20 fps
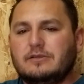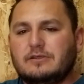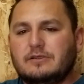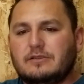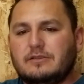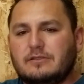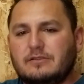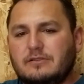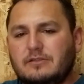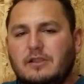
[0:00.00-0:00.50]

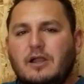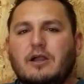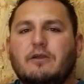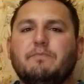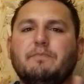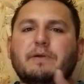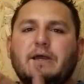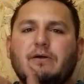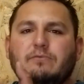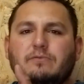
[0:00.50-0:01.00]
on
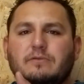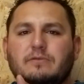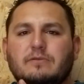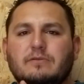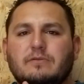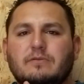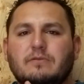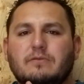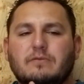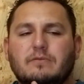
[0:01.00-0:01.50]
stock
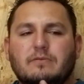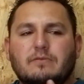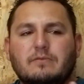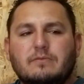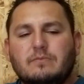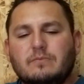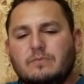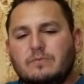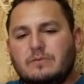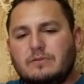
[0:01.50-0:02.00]
mounts.
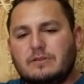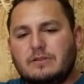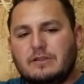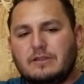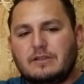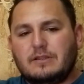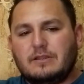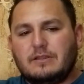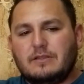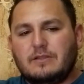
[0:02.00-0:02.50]

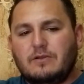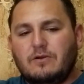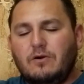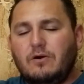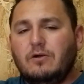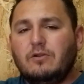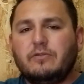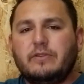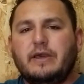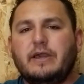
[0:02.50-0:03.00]

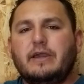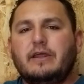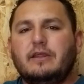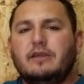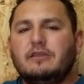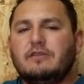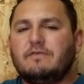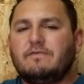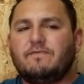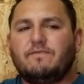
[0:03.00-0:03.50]
All of
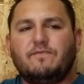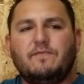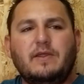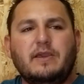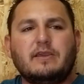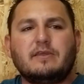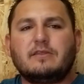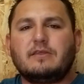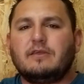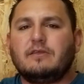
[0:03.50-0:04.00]
that is
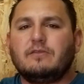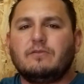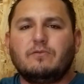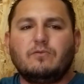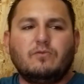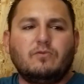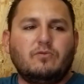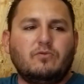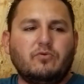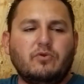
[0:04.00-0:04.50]

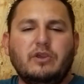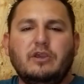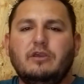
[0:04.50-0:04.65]
flexing